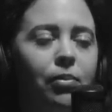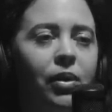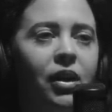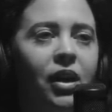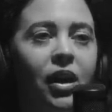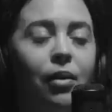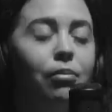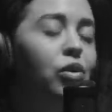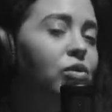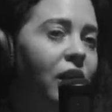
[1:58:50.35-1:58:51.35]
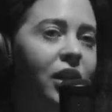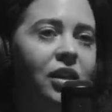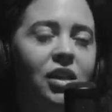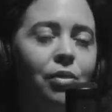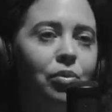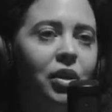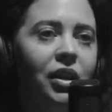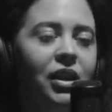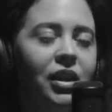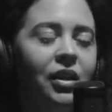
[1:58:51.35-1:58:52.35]
But music is
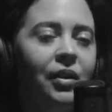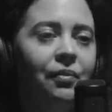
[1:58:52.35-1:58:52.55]
completely